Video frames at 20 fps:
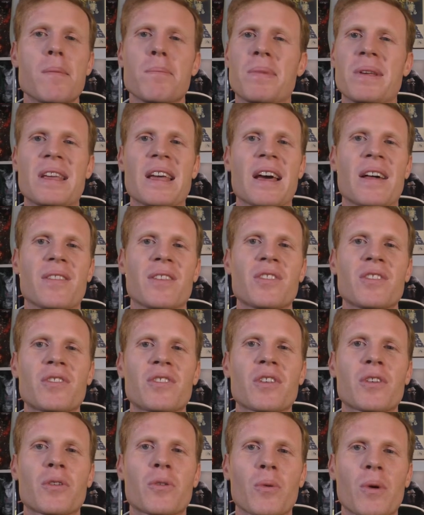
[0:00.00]
But yeah, this
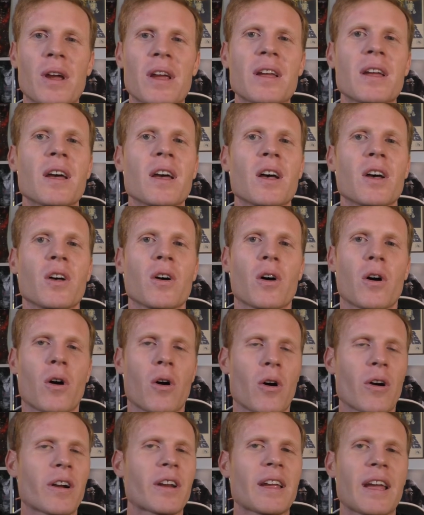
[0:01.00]
is a great
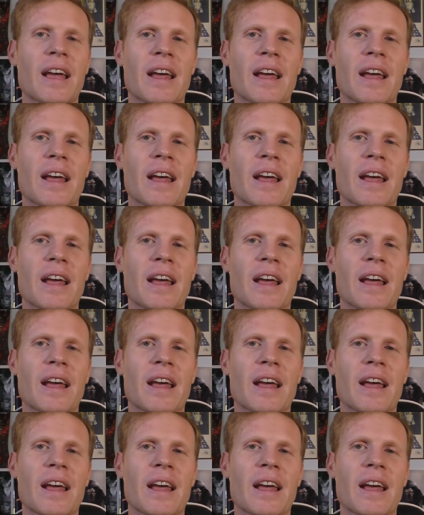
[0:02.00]
arc,